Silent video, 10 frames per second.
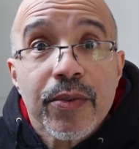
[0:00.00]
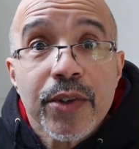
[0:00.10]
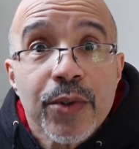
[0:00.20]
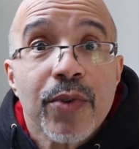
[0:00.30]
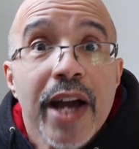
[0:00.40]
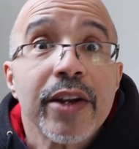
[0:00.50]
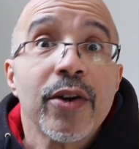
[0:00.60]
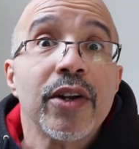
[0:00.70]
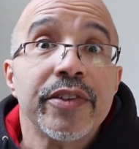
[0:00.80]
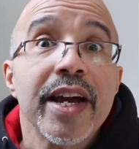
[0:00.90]
you write it
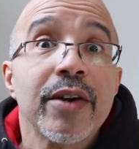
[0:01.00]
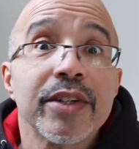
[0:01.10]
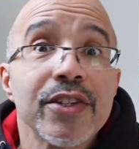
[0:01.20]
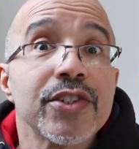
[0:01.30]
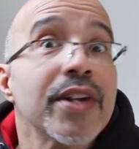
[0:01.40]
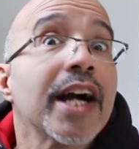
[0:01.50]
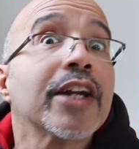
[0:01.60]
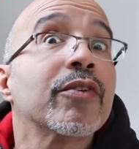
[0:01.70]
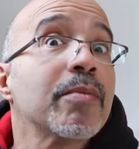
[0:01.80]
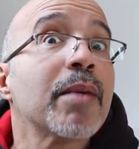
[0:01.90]
all down because you're not going
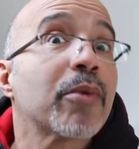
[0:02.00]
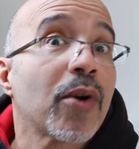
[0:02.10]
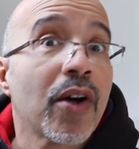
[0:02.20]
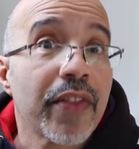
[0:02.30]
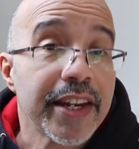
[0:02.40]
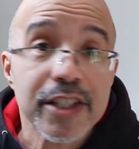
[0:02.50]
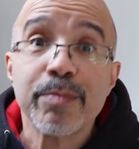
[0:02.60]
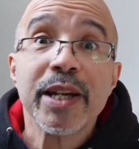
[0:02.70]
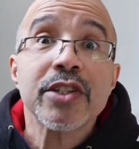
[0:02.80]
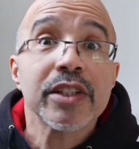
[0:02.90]
to remember all that,
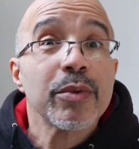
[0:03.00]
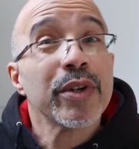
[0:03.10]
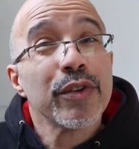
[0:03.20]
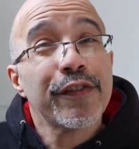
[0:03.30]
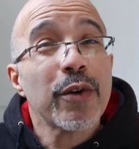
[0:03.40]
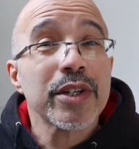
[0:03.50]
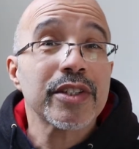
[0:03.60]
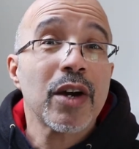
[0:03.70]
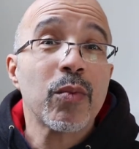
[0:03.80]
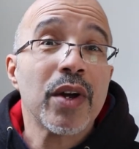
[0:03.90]
especially when you focus
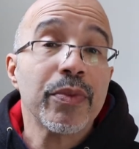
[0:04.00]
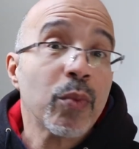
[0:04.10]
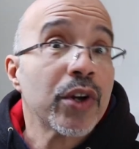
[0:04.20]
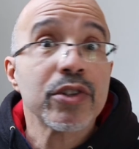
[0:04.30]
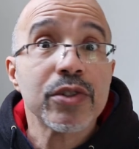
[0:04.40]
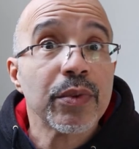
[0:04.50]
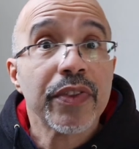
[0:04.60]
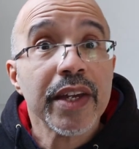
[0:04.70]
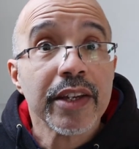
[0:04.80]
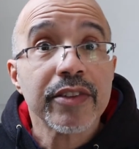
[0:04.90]
on one or two
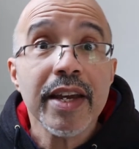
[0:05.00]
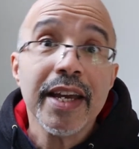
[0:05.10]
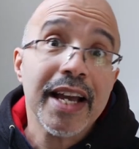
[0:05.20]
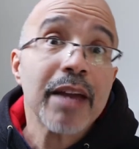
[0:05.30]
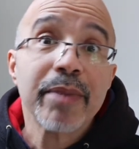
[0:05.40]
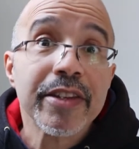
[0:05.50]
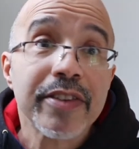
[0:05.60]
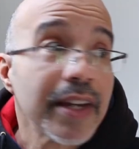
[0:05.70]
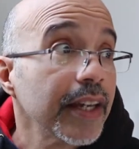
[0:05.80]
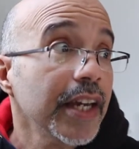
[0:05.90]
things. God might
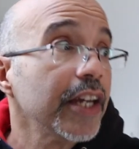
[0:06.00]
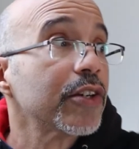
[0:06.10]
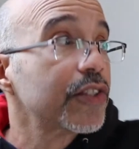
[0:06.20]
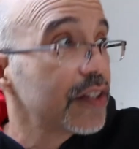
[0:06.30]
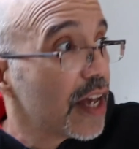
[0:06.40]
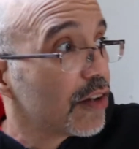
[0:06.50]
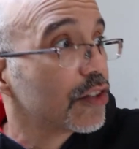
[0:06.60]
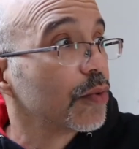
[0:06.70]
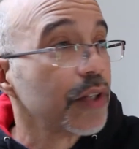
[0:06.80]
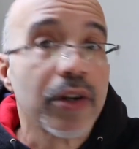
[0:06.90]
say, here's 10 or
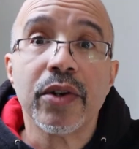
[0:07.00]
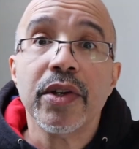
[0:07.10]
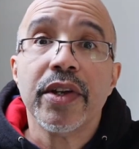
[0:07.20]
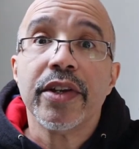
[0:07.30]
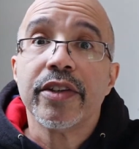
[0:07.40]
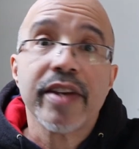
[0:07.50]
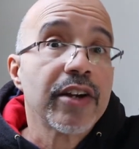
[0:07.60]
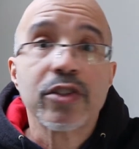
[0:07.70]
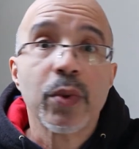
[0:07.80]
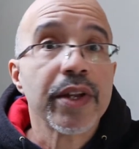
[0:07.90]

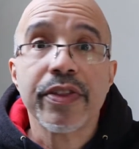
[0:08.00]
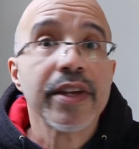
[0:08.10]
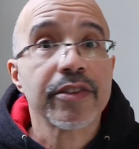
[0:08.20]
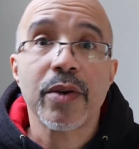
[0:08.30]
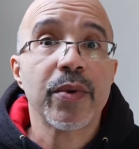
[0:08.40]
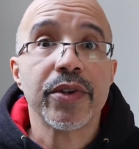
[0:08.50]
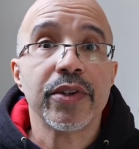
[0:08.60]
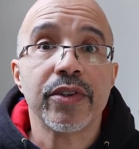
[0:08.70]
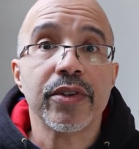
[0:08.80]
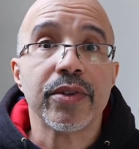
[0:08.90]
20 things I want you
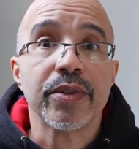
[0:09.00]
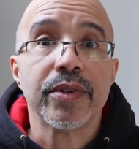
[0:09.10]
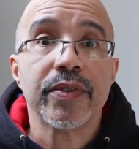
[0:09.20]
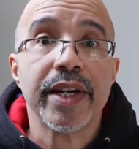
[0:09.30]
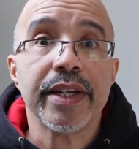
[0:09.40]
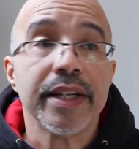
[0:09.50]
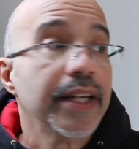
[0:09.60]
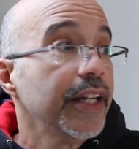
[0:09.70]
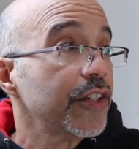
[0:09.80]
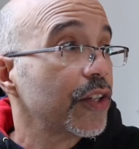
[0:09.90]
to do, right?
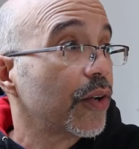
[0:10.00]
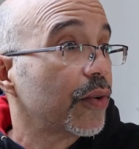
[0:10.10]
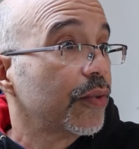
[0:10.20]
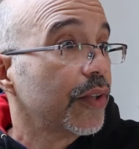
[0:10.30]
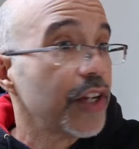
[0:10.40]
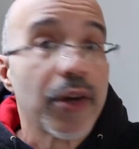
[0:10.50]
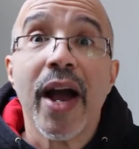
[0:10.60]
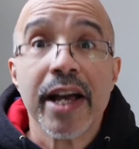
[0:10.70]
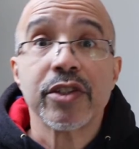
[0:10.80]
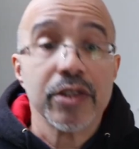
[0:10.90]
So,
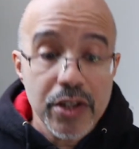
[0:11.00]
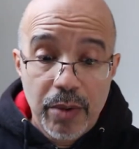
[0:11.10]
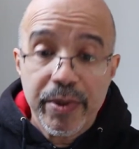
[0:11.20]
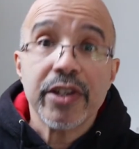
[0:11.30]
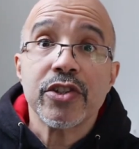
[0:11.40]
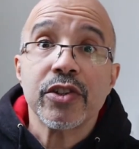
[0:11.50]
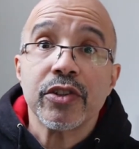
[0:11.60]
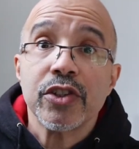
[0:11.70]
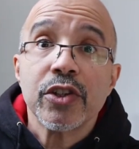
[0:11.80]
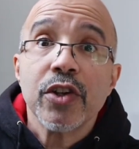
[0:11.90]
because
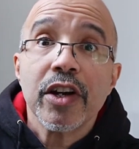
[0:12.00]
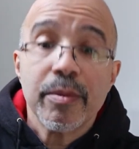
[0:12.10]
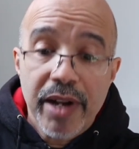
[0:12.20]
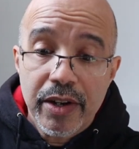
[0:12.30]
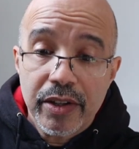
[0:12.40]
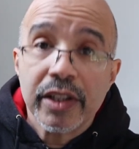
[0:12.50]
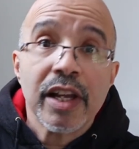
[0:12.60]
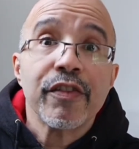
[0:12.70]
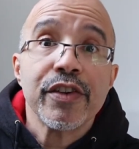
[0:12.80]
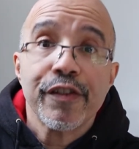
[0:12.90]
you're talking about
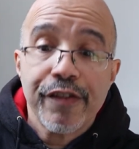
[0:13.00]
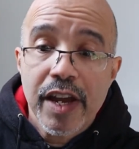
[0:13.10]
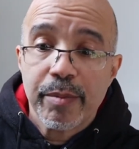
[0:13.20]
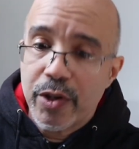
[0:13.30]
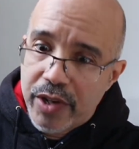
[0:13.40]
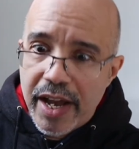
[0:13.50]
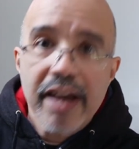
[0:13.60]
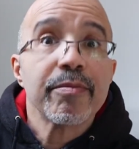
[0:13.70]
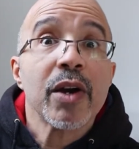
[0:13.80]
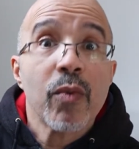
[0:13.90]
loving your family. Okay, I
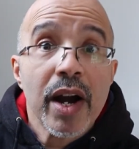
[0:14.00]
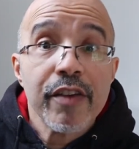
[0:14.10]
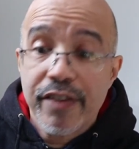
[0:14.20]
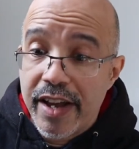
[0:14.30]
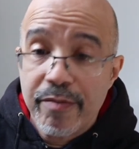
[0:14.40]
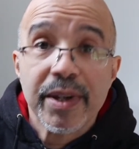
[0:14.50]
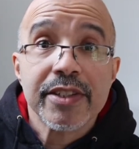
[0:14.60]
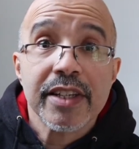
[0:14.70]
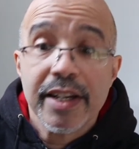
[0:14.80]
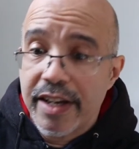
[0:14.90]
have my wife, I have my
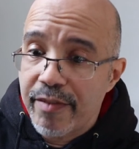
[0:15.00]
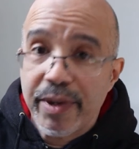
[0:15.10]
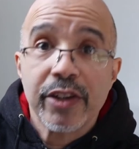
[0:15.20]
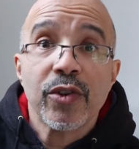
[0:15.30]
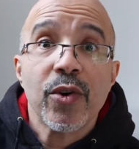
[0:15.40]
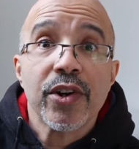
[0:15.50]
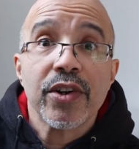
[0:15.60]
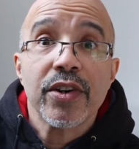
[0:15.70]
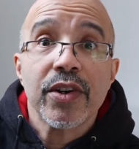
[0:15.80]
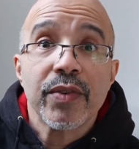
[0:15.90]
son, I have my
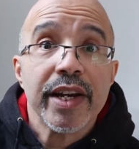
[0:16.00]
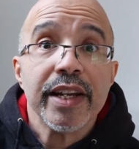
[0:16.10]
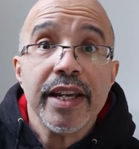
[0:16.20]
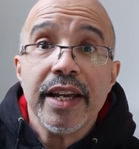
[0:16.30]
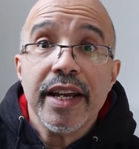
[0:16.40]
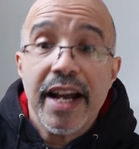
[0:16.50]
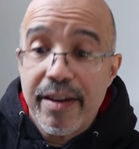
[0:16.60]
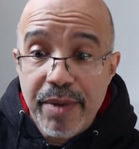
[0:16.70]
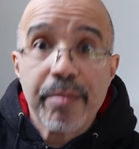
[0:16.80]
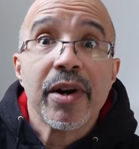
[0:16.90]
daughter, right? I
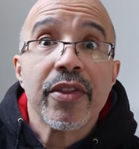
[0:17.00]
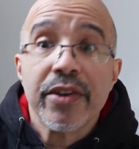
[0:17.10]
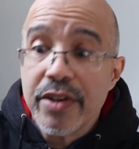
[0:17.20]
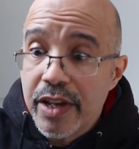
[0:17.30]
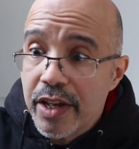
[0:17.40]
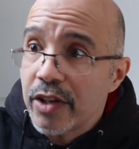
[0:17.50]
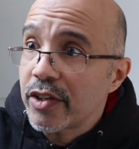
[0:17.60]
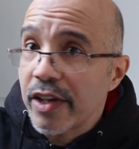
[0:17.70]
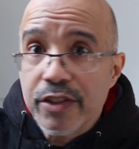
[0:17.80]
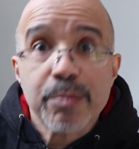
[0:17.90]
have my mother.
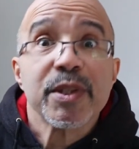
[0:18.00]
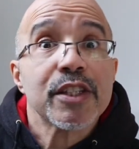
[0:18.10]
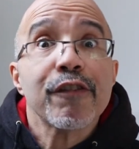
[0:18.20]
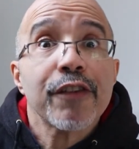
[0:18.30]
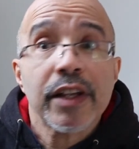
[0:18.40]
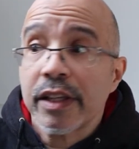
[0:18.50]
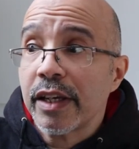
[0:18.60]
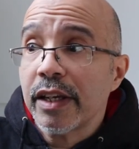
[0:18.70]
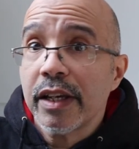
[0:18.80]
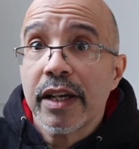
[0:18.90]
Okay,
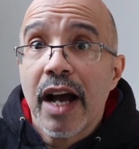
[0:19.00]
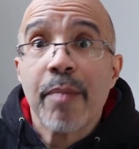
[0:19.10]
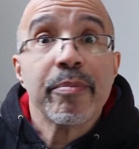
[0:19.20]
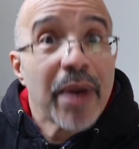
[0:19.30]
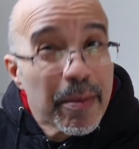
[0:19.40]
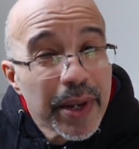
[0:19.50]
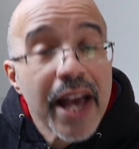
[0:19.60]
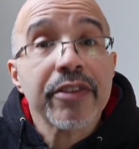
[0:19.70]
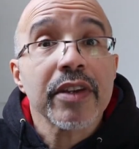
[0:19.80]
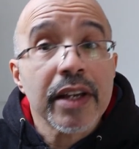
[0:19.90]
specifically, I've been
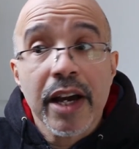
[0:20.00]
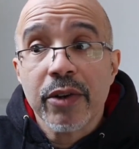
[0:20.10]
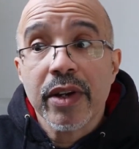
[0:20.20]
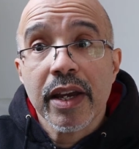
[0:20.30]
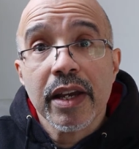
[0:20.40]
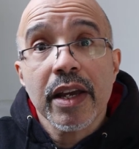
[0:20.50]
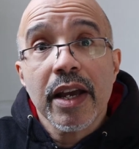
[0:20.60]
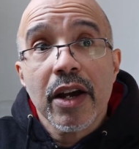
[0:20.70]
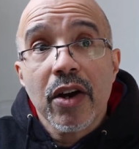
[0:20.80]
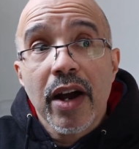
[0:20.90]
asking God, okay,
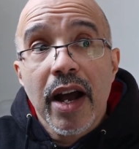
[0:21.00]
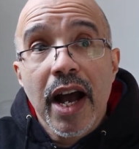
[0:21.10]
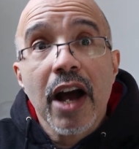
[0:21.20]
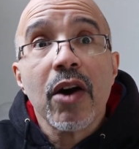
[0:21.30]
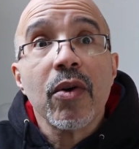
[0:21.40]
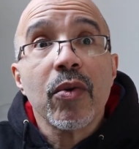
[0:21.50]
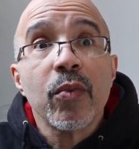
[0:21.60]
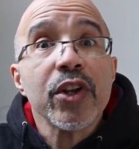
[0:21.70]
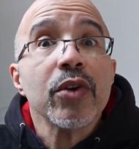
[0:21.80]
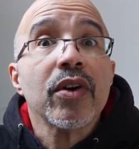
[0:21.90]
how
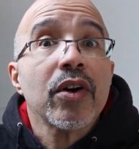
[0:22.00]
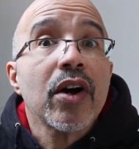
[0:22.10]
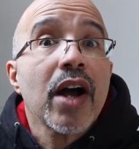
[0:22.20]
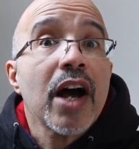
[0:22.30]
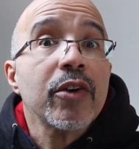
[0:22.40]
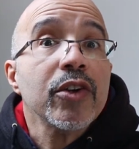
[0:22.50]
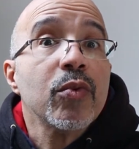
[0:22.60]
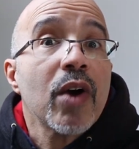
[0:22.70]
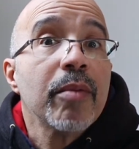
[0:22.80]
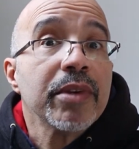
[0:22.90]
do you
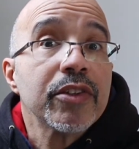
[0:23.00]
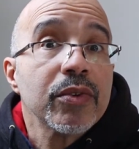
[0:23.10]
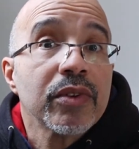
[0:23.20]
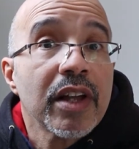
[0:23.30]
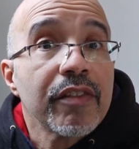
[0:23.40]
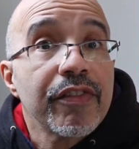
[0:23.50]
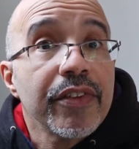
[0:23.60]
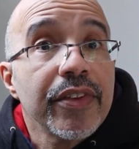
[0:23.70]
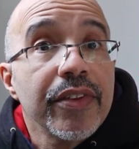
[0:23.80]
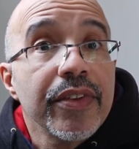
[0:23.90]
want me to love
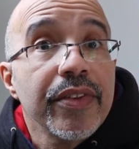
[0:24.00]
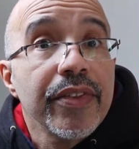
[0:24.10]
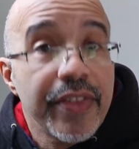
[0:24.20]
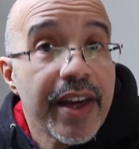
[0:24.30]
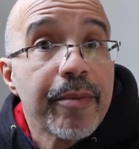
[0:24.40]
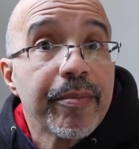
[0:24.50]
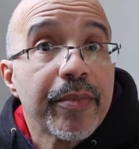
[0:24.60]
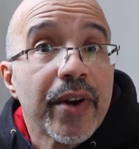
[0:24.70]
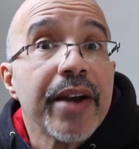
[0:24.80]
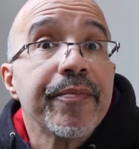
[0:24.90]
them,
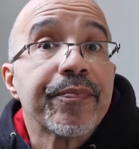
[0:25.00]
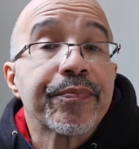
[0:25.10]
right?